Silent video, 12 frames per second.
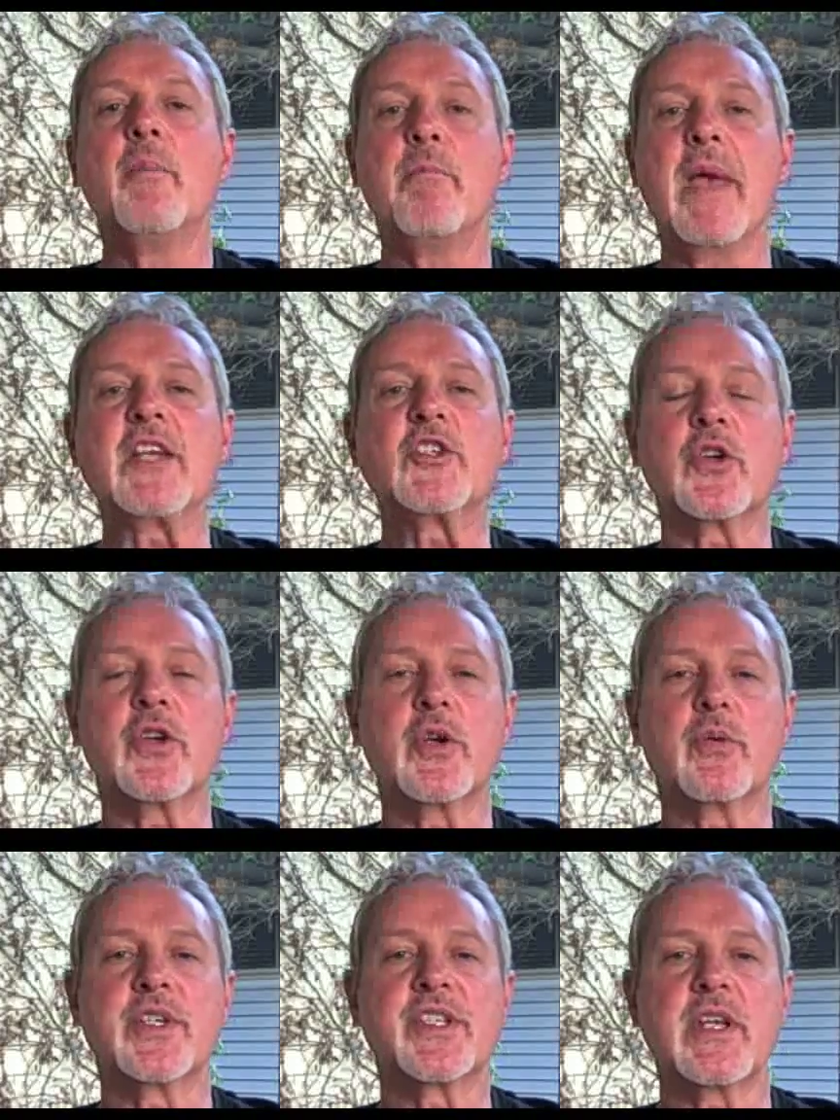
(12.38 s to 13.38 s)
make sure
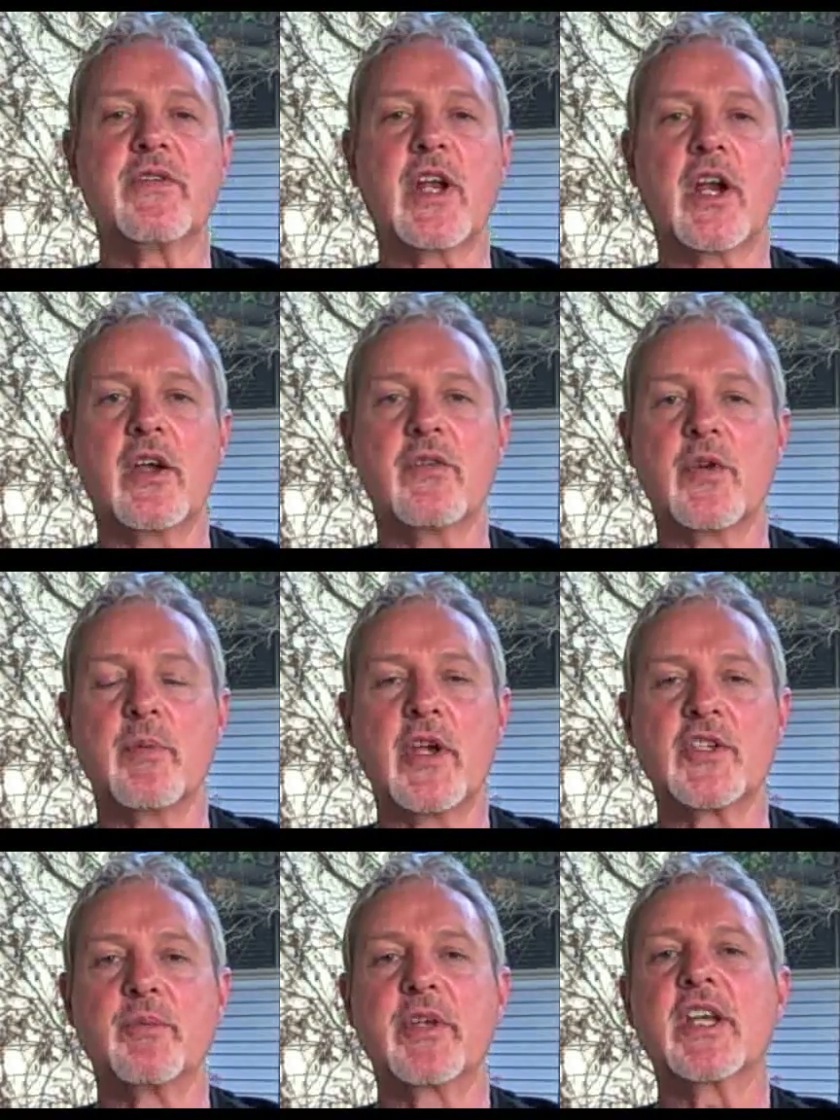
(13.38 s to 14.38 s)
you're receiving our
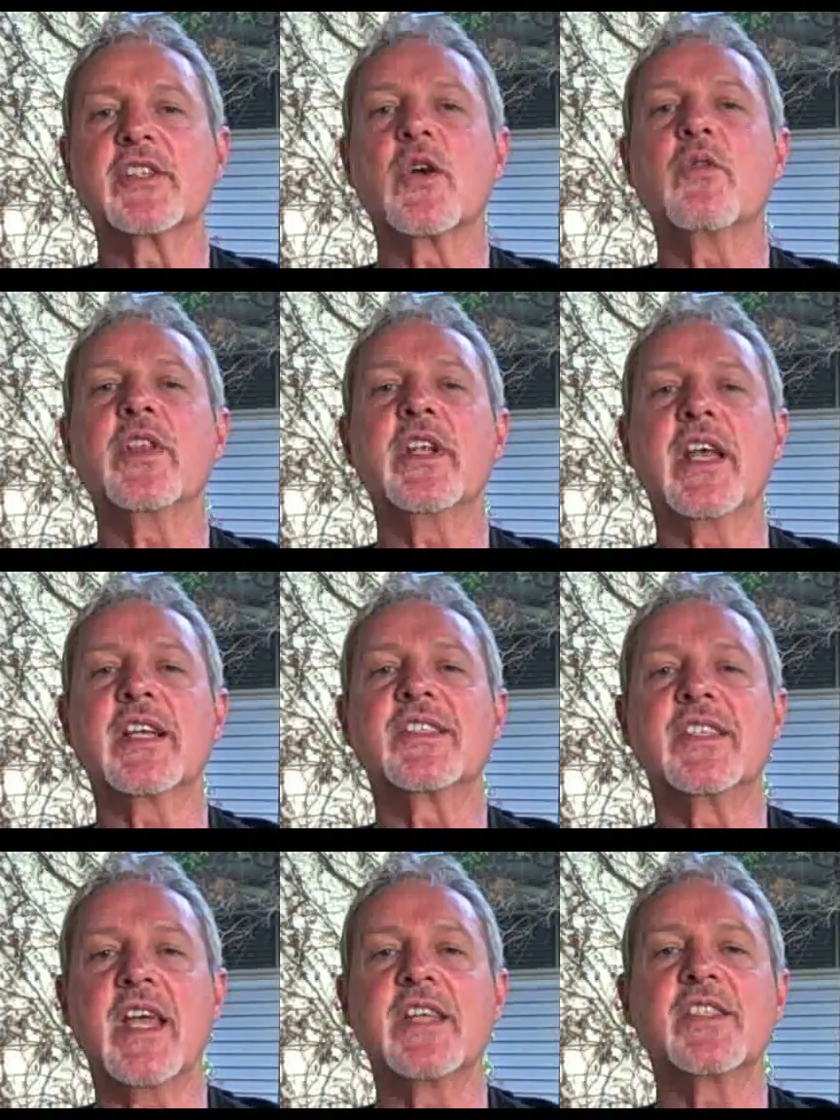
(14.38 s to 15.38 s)
information because over the
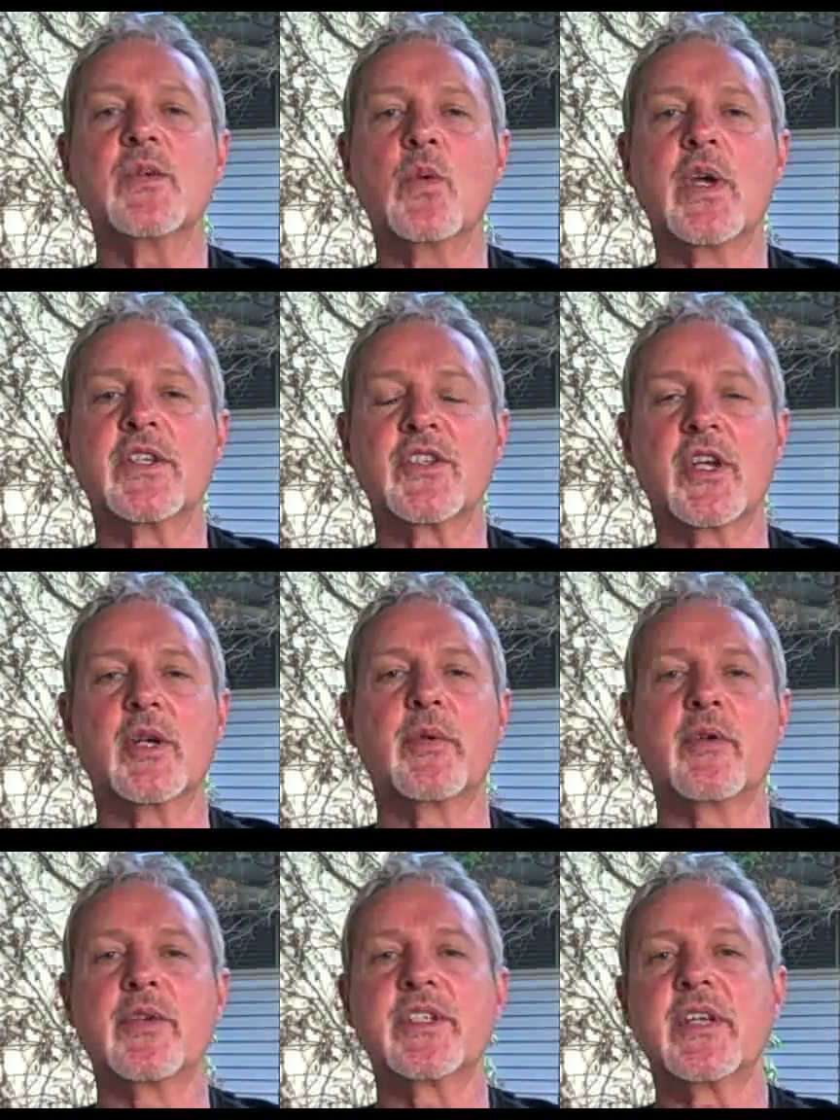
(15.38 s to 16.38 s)
next days and weeks, you're going to
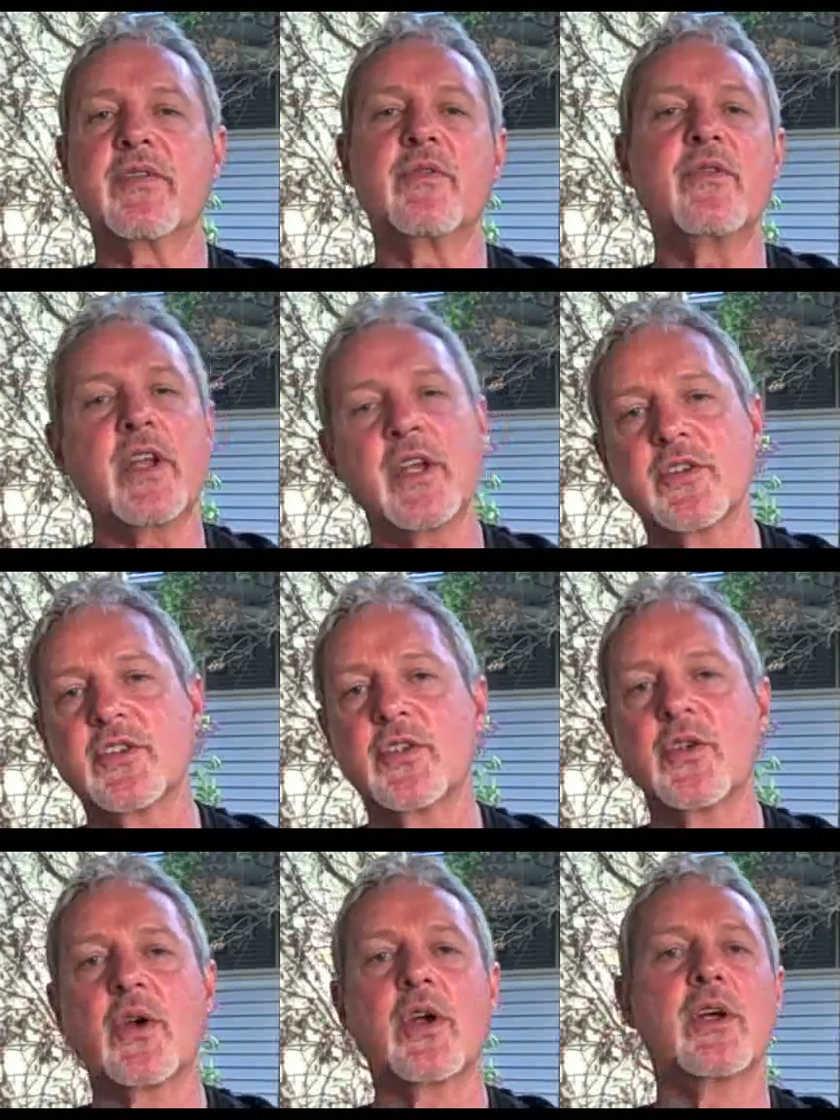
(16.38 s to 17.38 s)
be receiving video
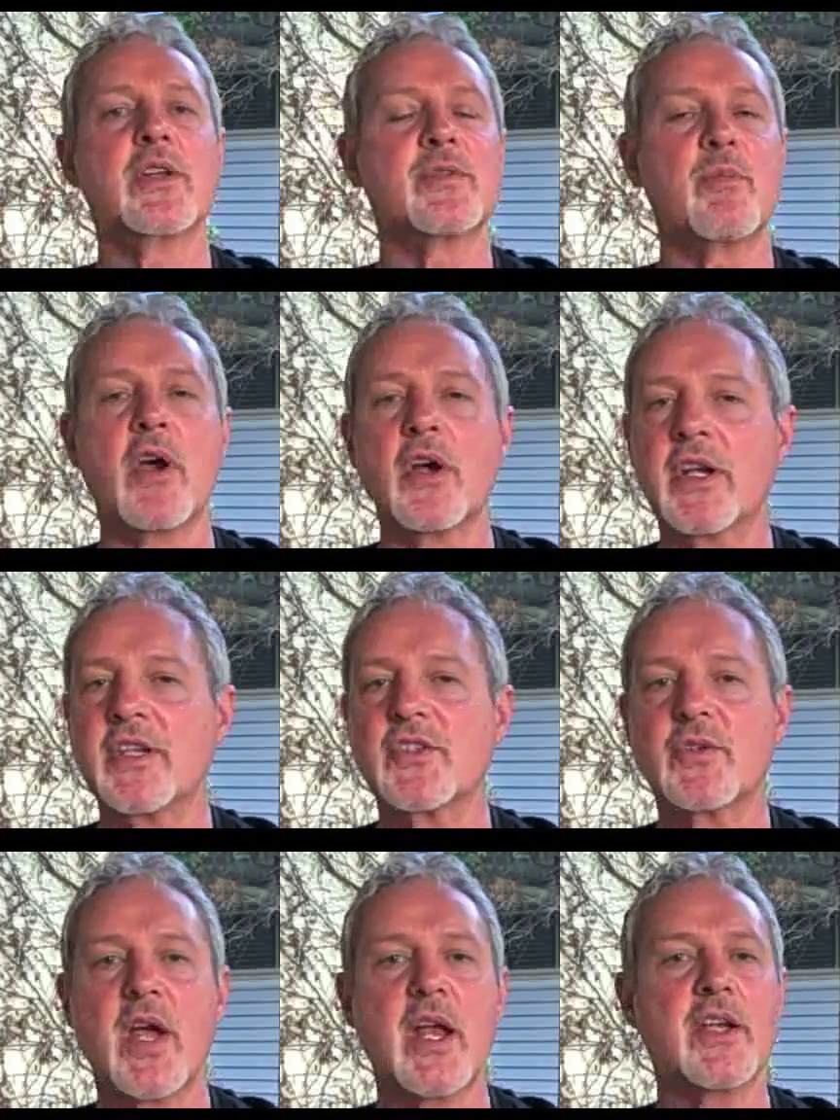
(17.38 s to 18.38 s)
tutorials, marketing
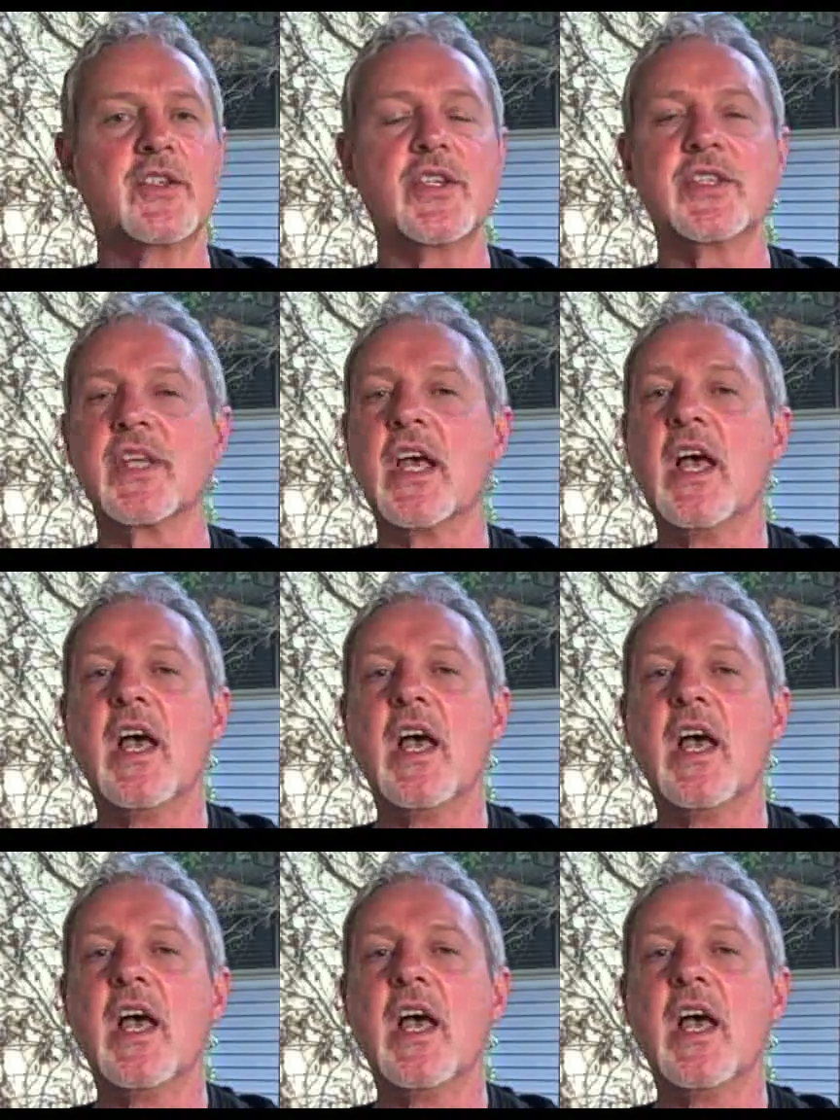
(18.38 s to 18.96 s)
strategies,